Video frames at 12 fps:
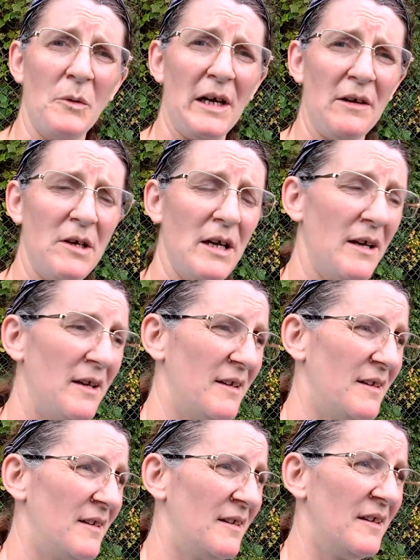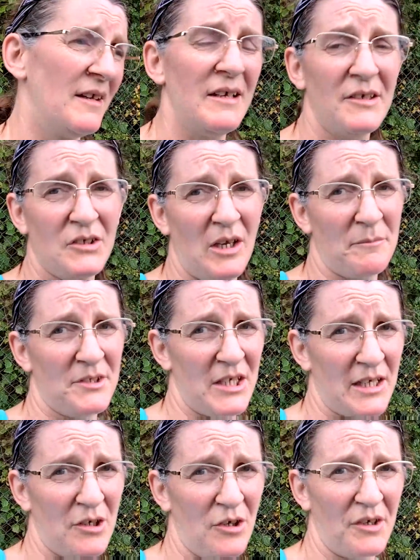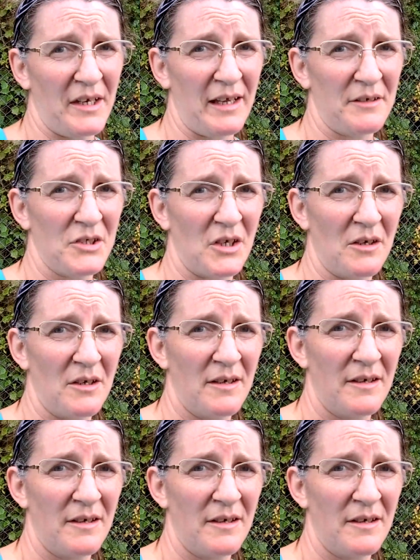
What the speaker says: Well, time's ticking on now, so